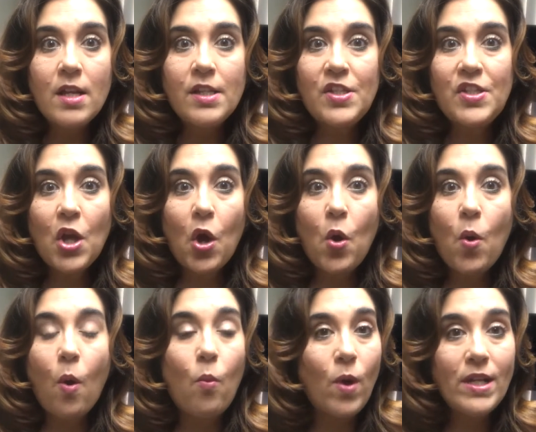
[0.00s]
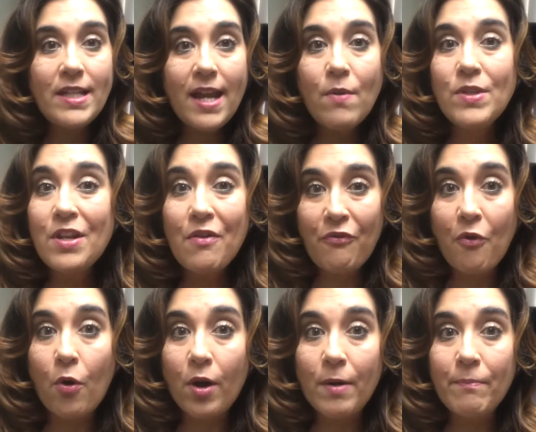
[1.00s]
So one day I was in a
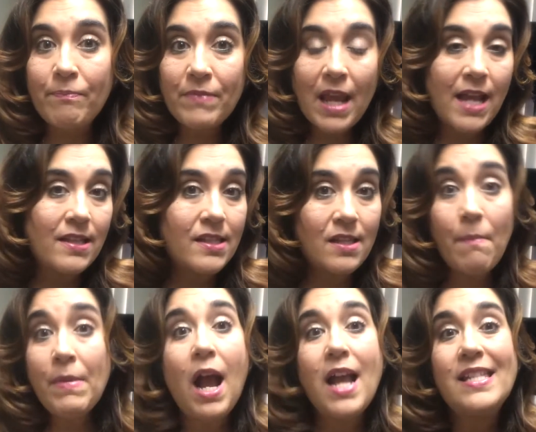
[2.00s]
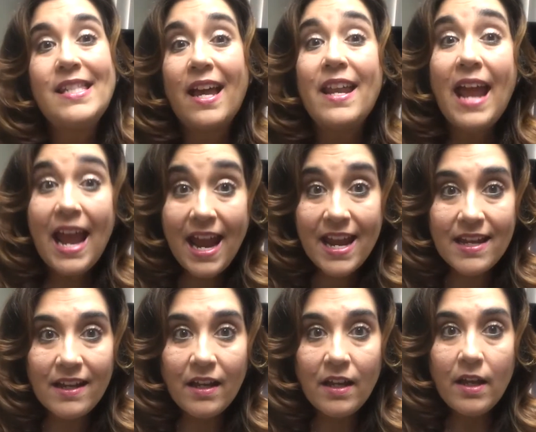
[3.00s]
forum and some guy said, hey,